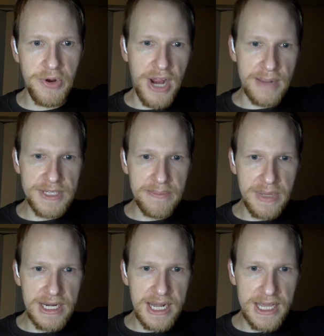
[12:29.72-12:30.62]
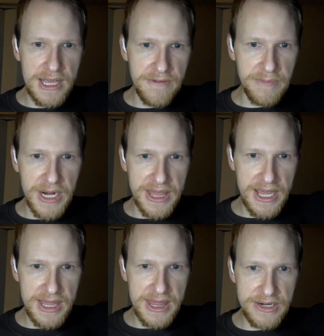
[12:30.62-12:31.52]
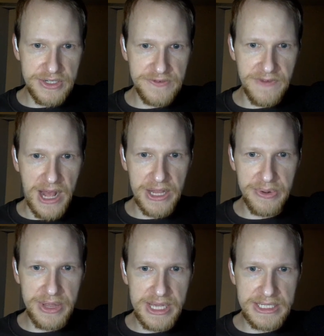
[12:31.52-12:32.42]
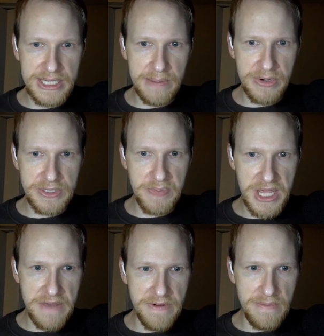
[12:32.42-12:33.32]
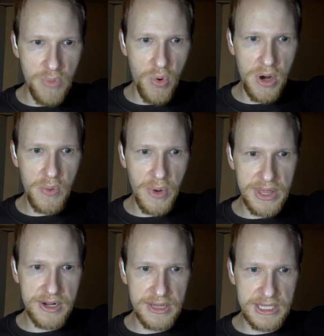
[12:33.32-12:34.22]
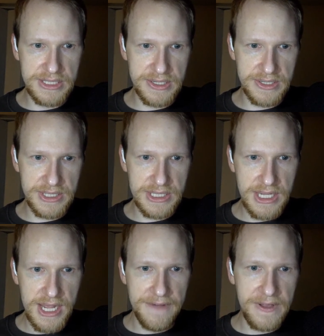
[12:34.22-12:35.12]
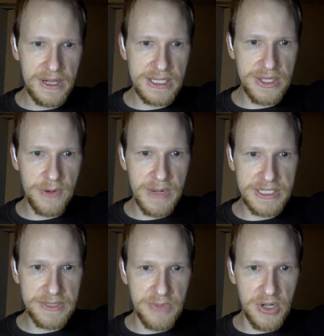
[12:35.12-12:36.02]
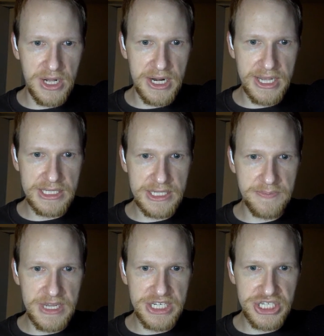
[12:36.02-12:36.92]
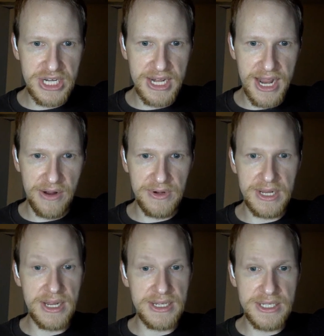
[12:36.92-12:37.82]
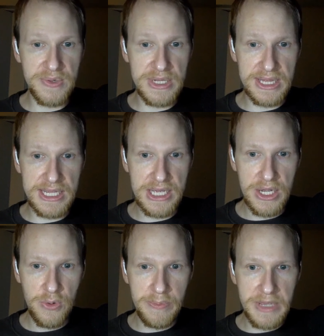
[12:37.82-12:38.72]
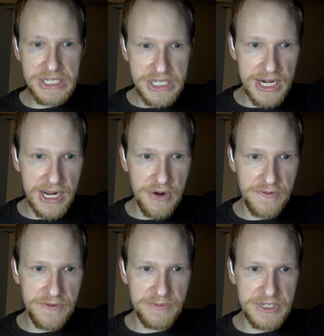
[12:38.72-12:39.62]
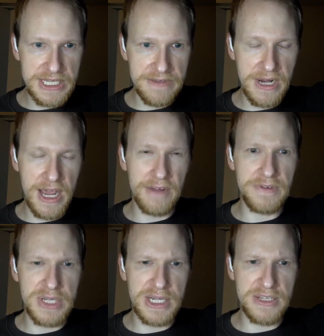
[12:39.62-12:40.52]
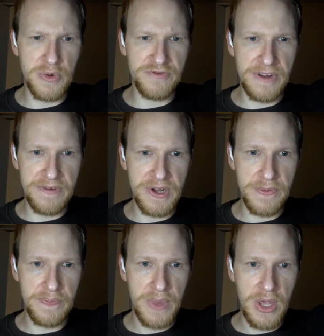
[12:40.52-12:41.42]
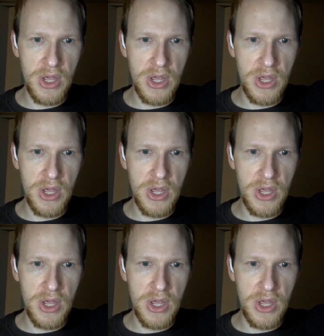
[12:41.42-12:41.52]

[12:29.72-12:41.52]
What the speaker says: Perhaps I'm being naive, but I think there's a value in these numbers, but even more with our listeners. I feel as though my small audience is being shut out, and consequently, we're being shut out from receiving advertising revenue.